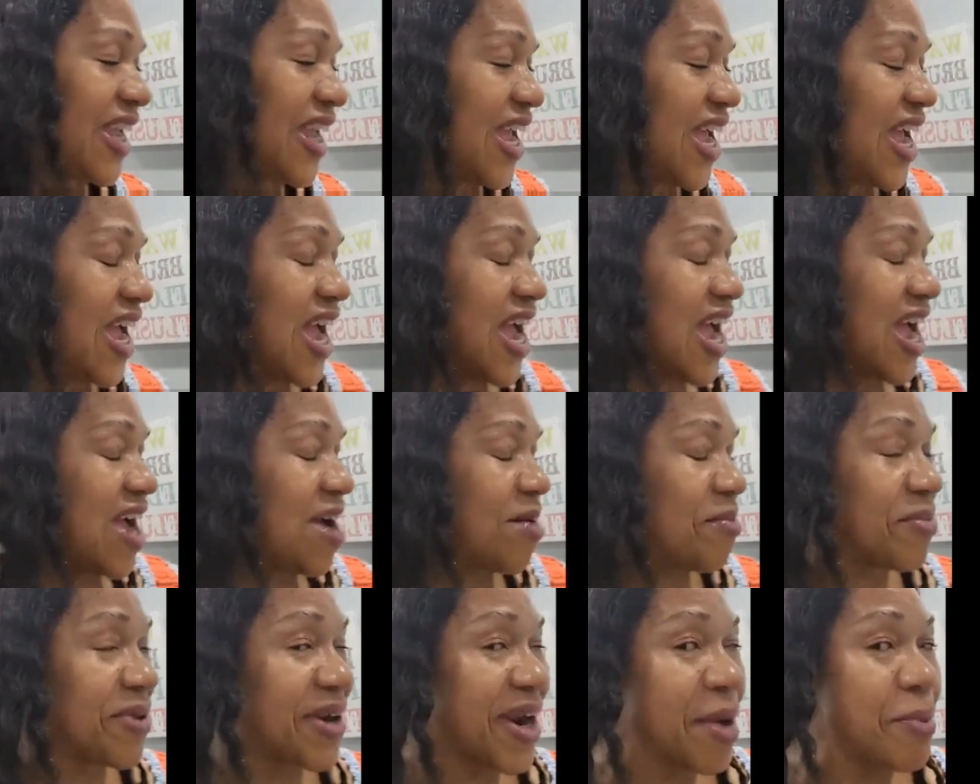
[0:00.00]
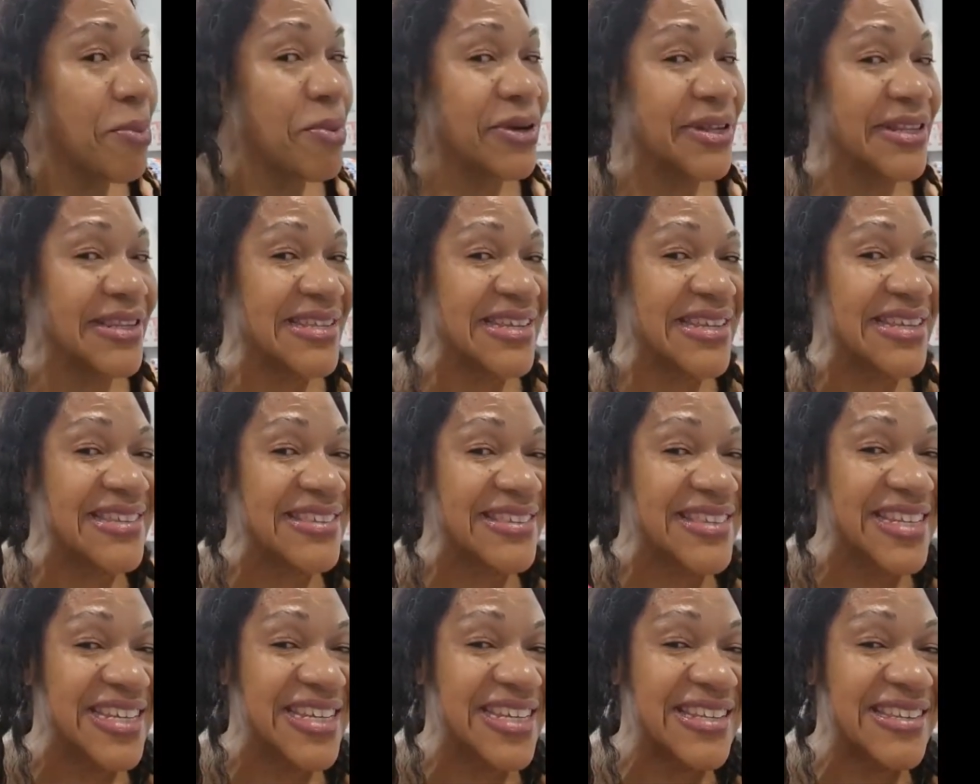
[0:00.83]
But I put
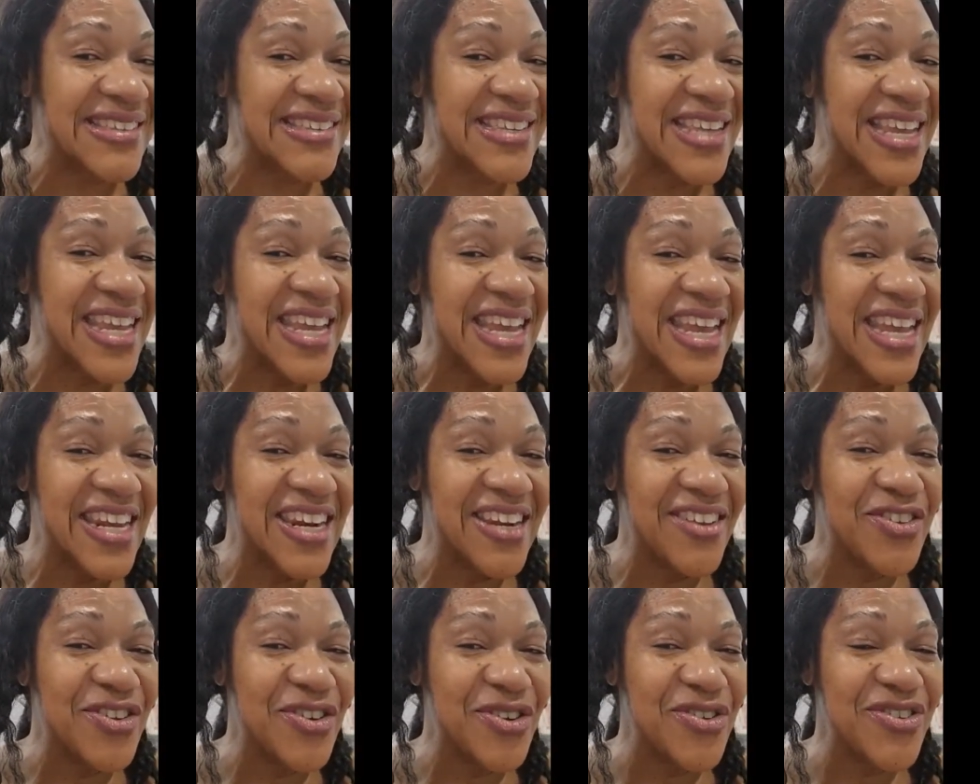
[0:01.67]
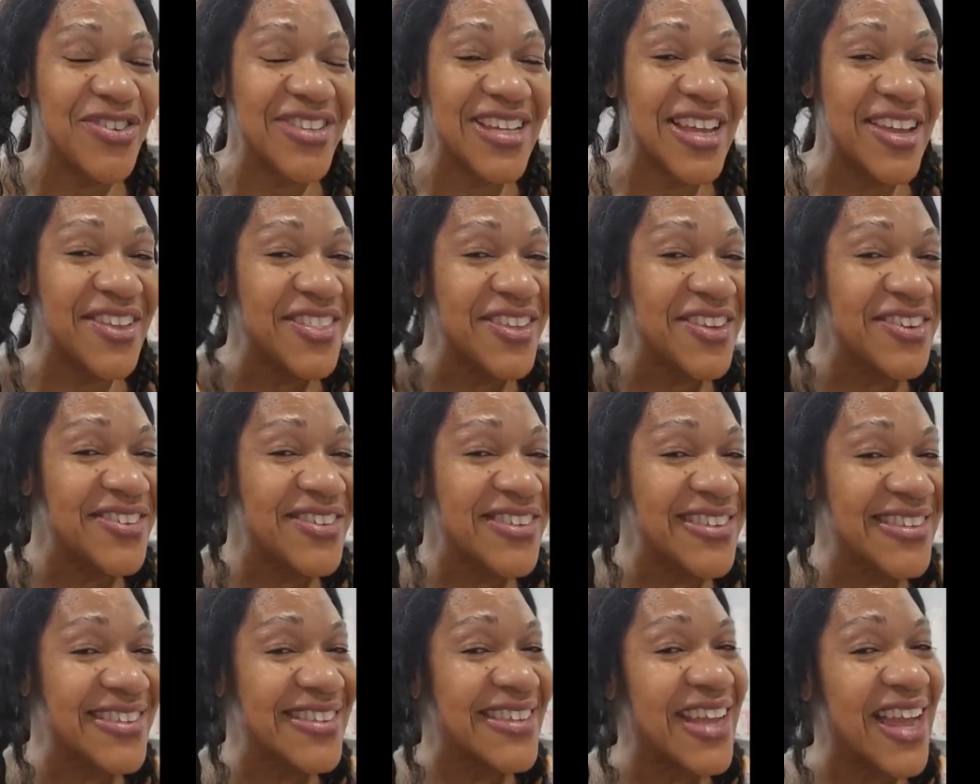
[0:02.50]
distance, and it turns out there's
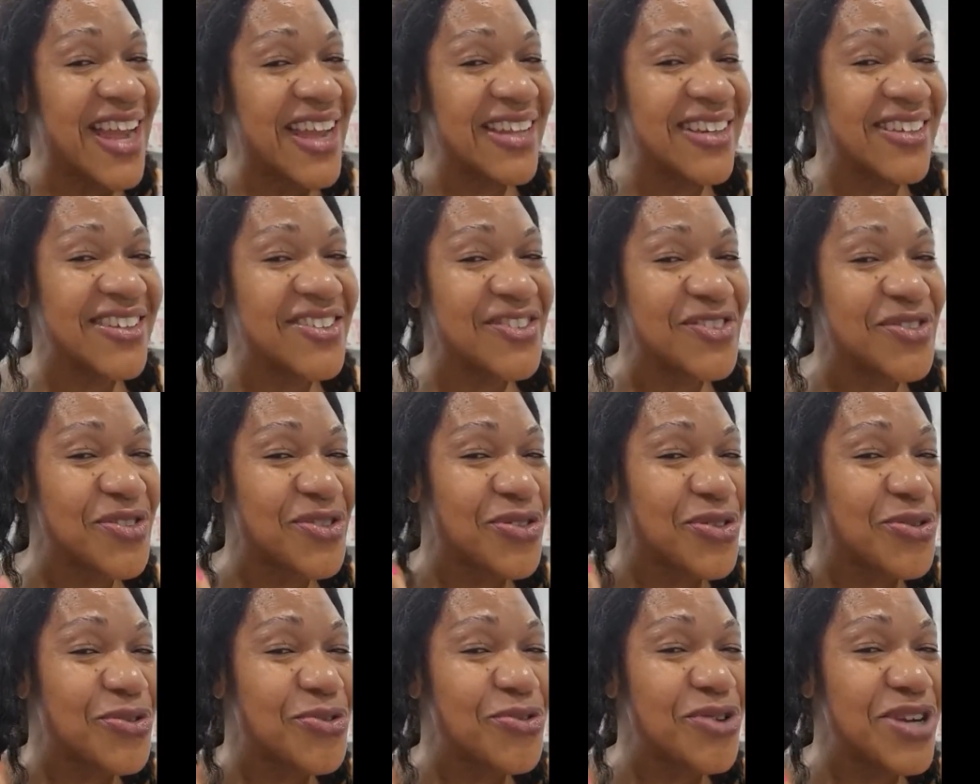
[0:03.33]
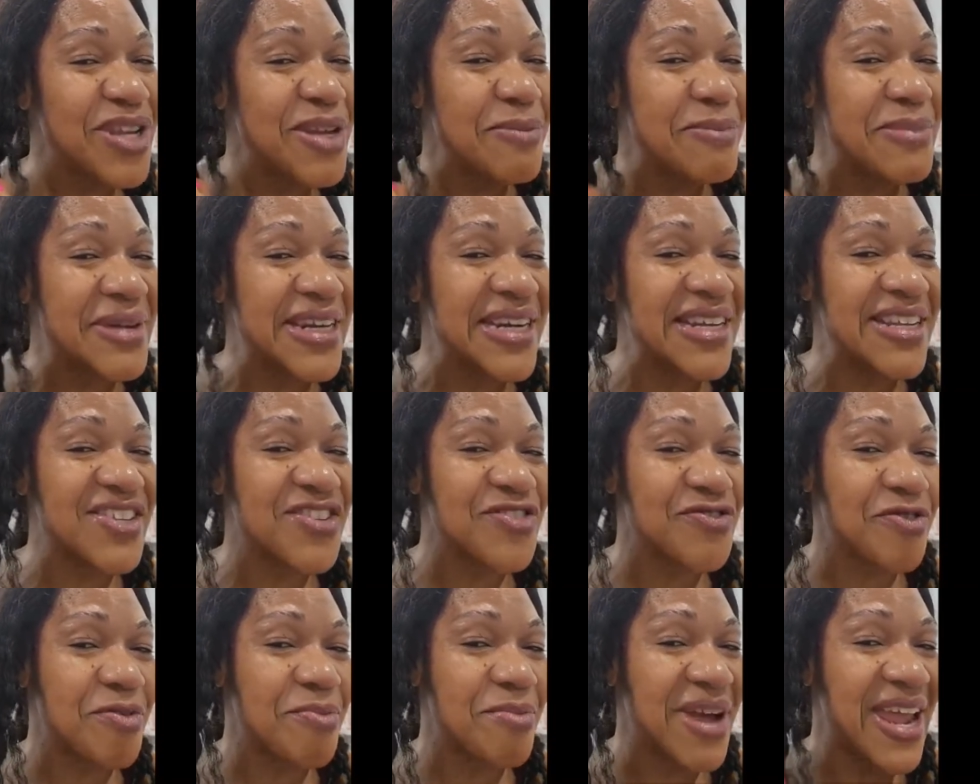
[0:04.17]
a stylist 3 minutes
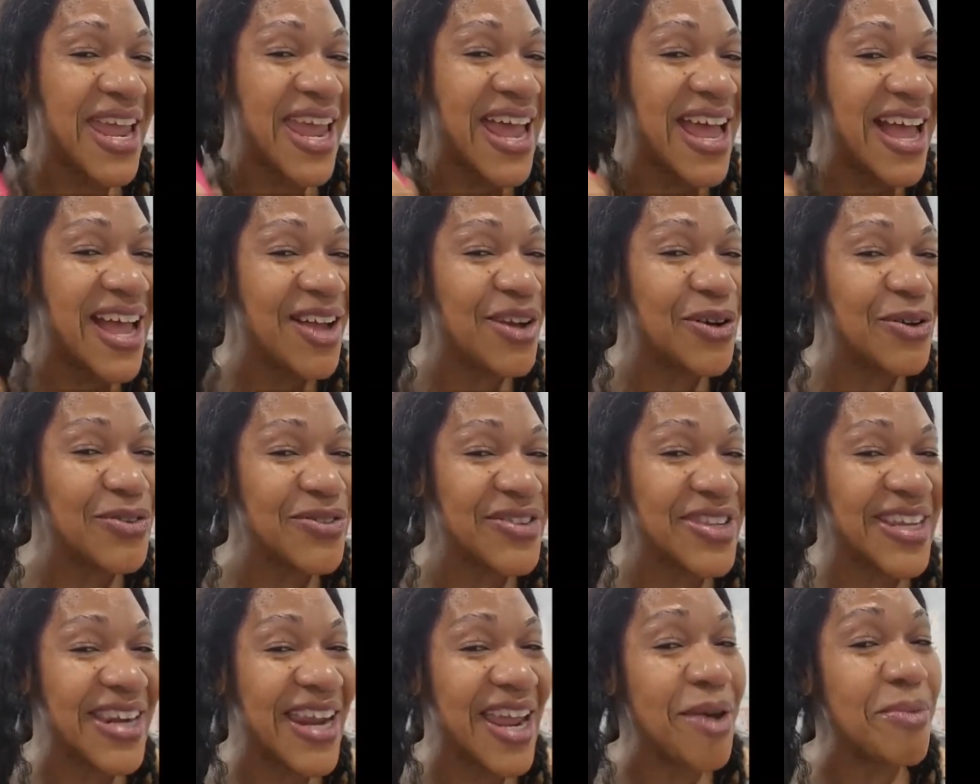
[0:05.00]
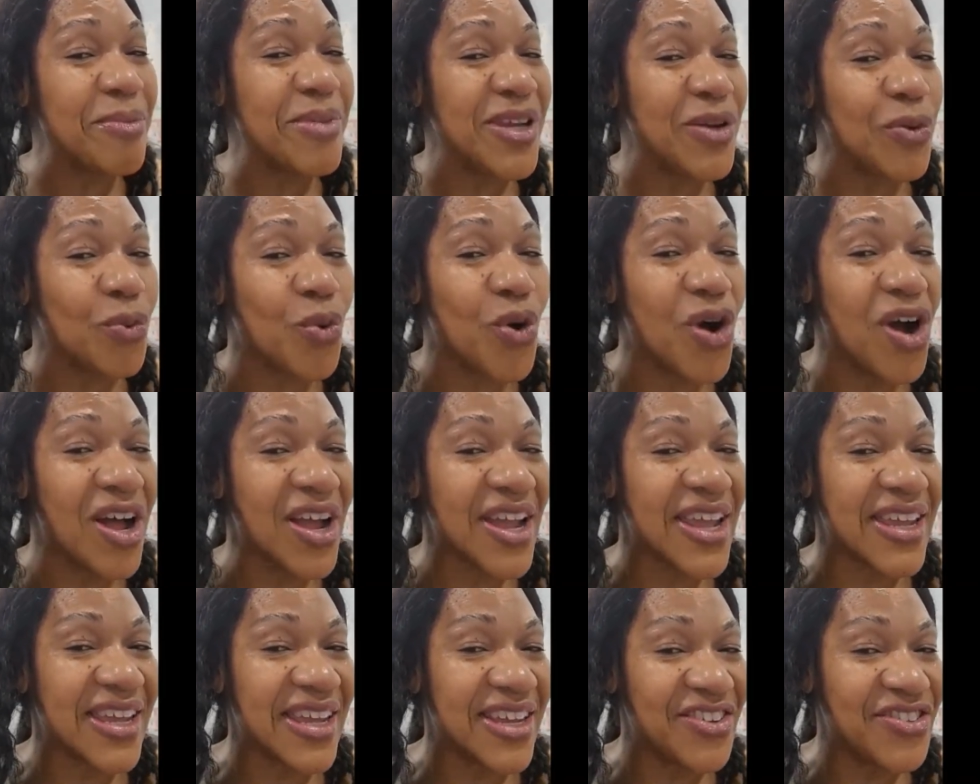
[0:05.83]
from my house, and I mean
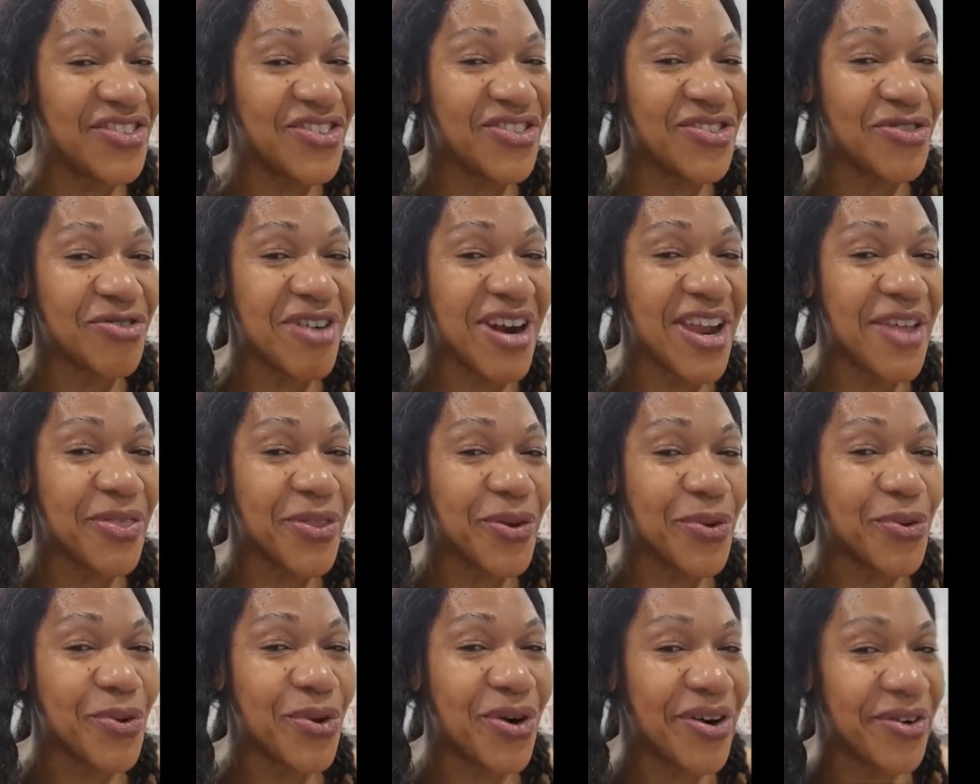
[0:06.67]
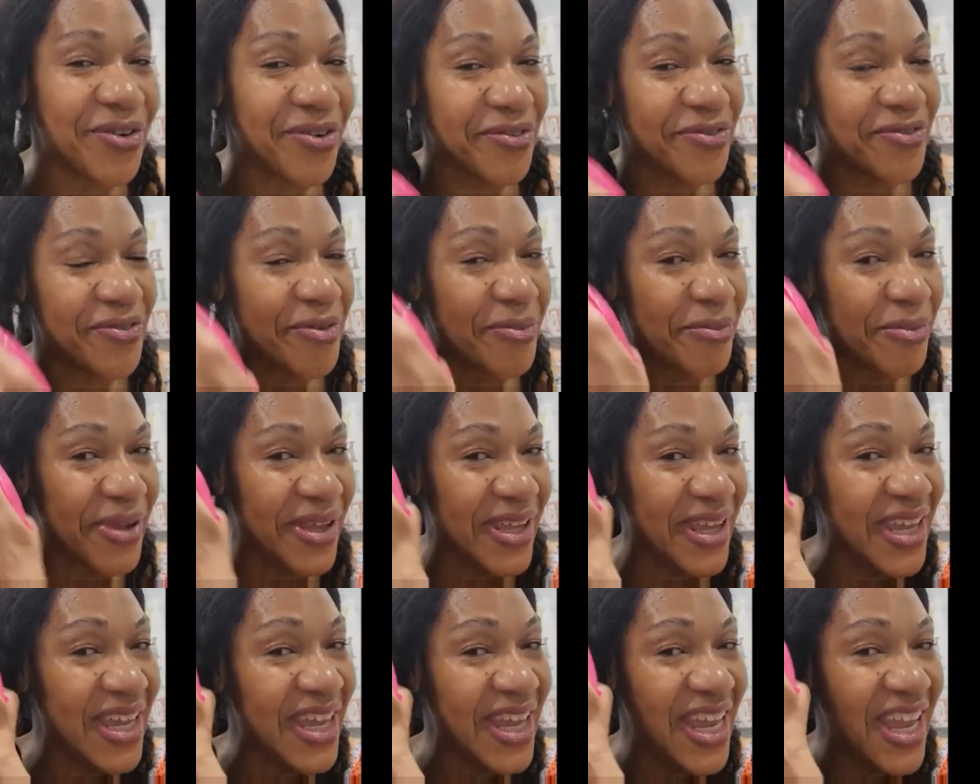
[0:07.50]
walking. She's around the corner from
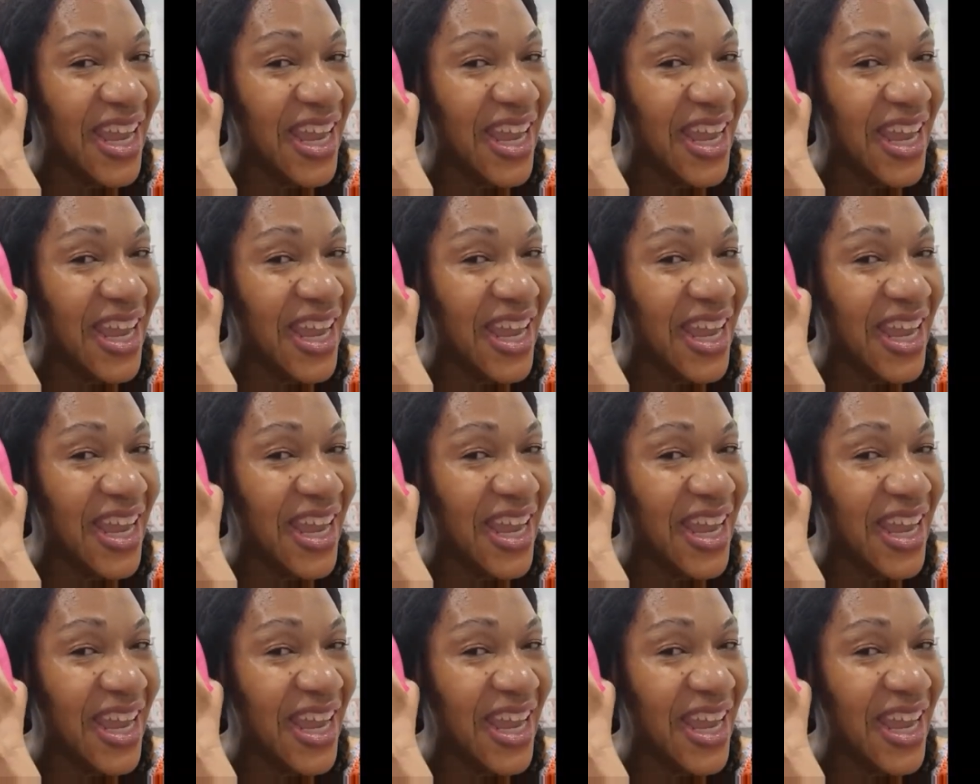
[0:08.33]
me.